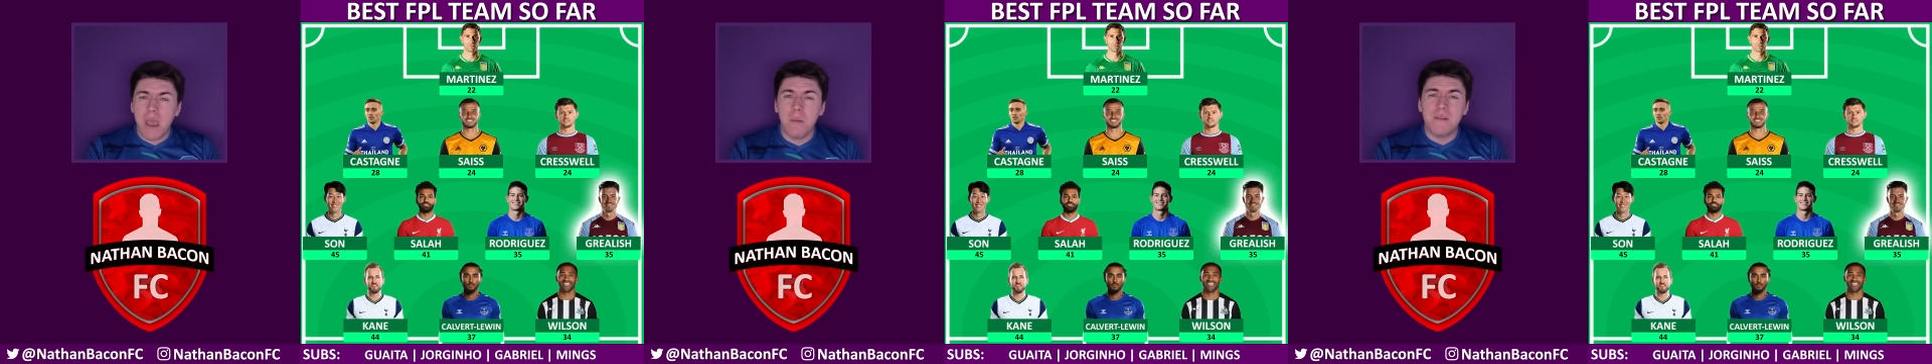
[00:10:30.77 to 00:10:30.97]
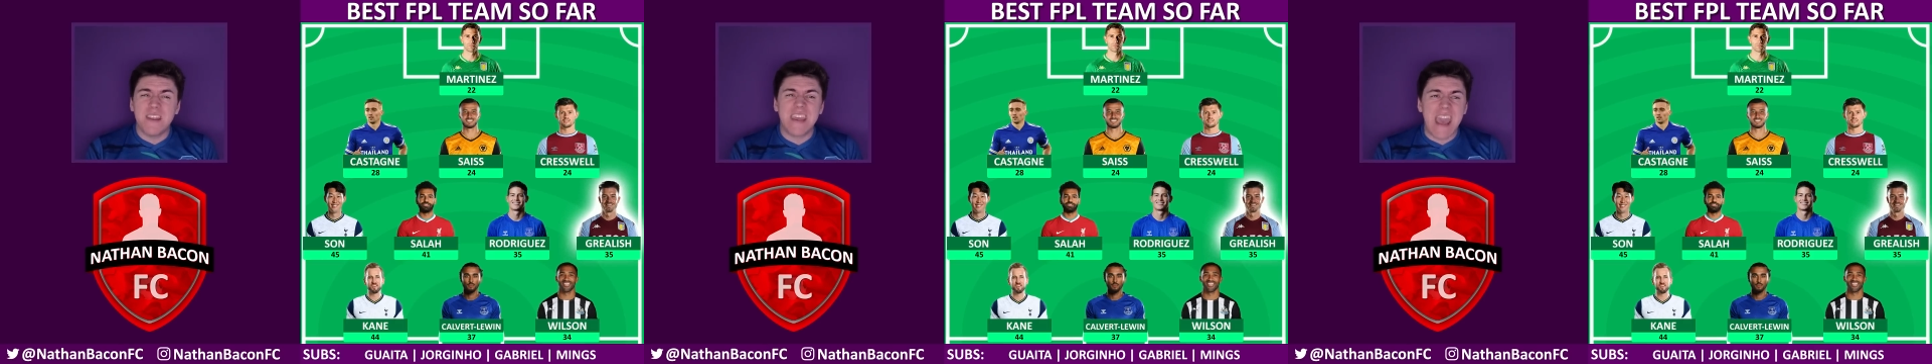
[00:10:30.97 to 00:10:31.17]

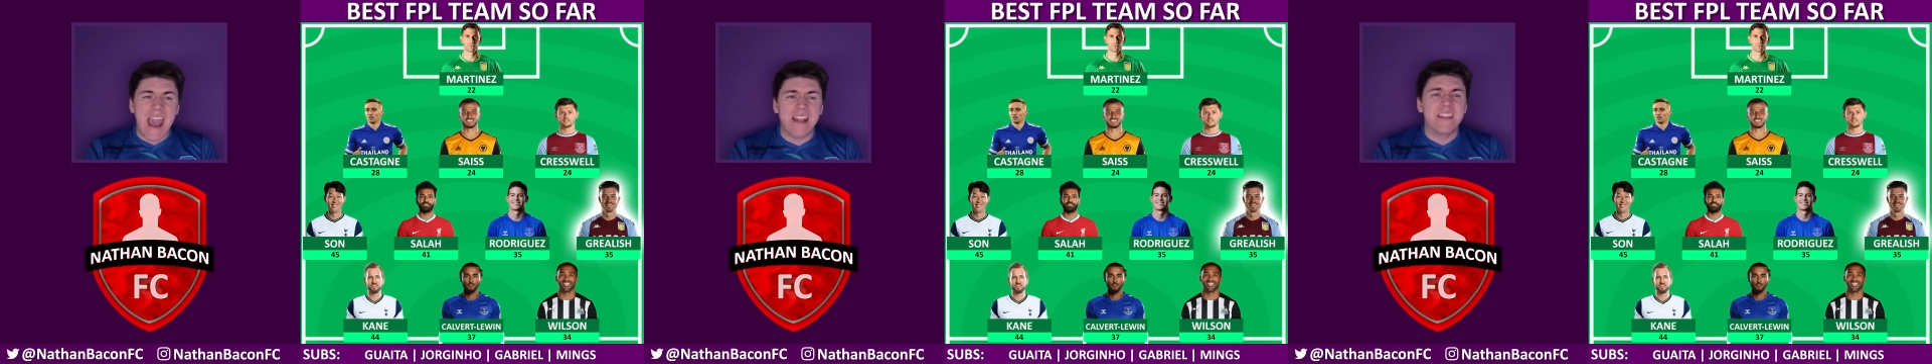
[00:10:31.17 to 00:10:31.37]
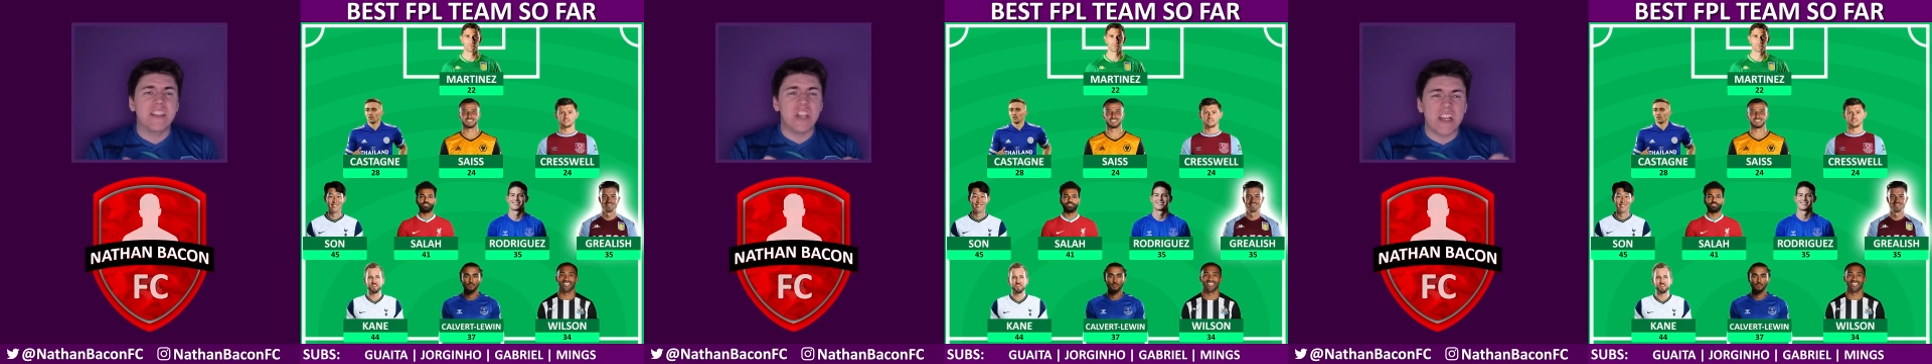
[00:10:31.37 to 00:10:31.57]
able to
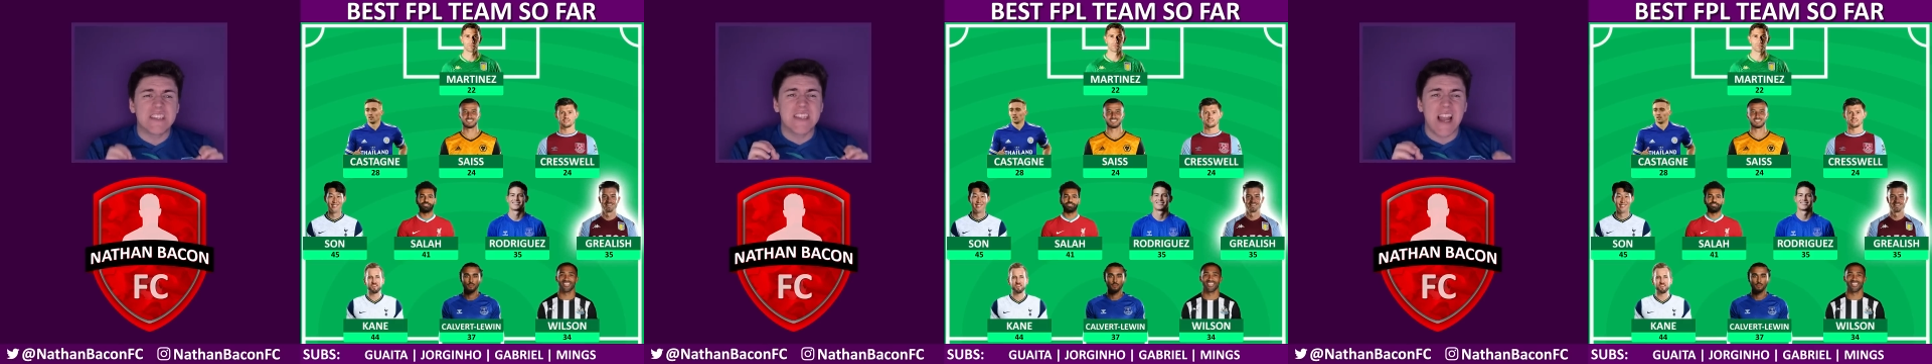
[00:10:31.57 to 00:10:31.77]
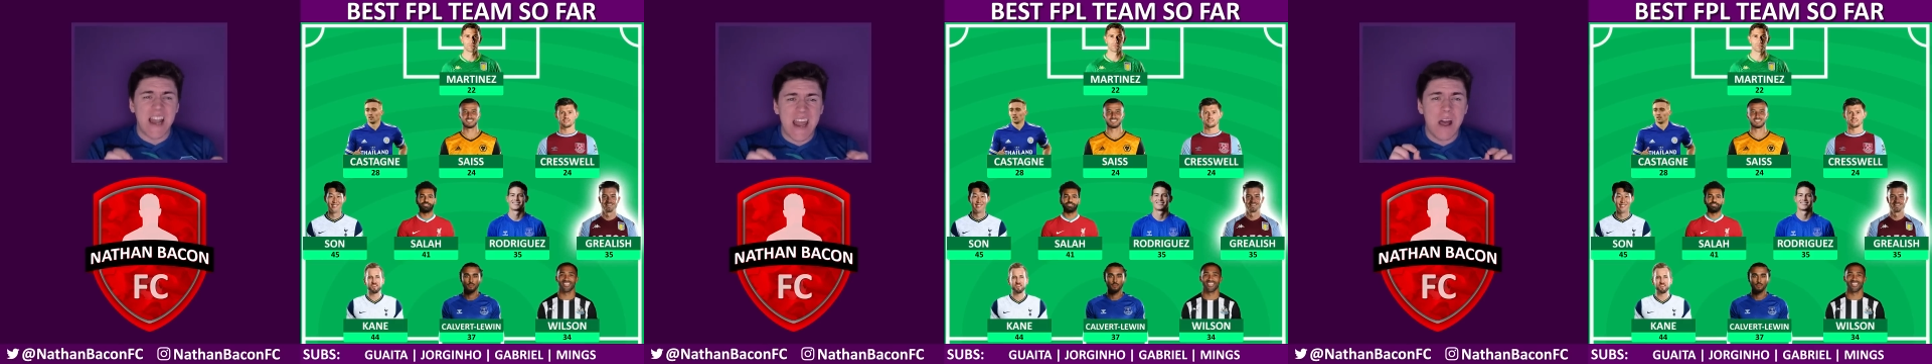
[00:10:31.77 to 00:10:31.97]
get just
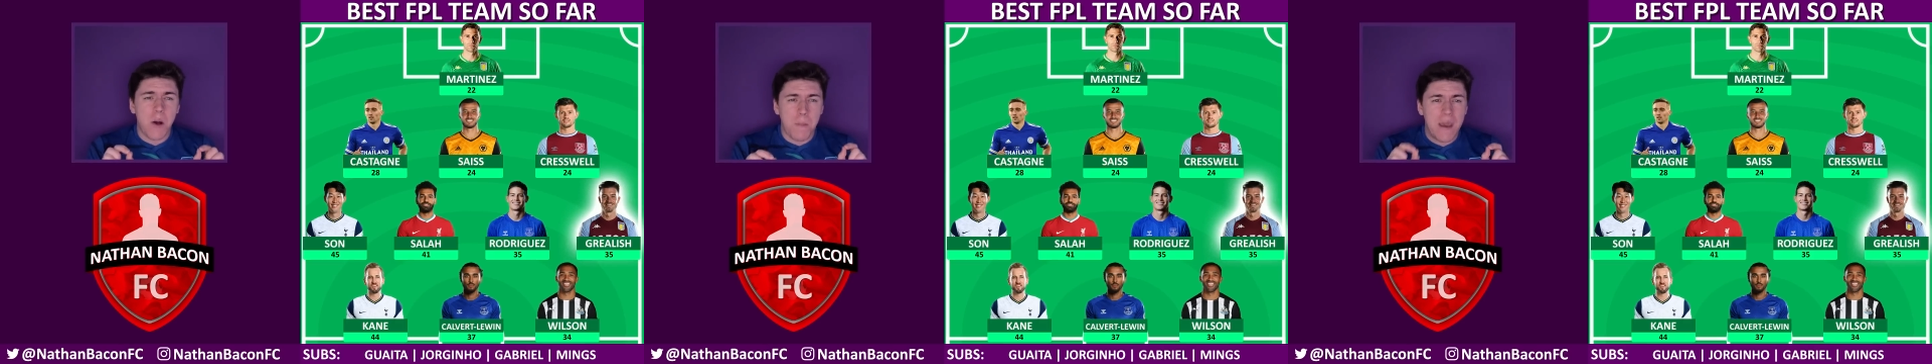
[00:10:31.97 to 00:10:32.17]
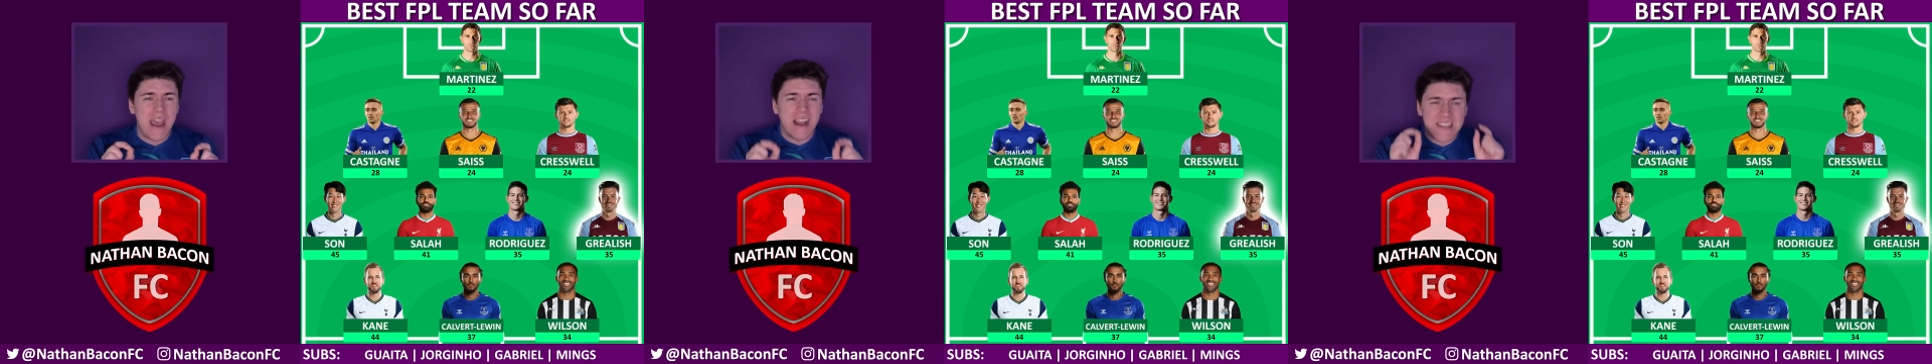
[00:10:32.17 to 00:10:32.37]
a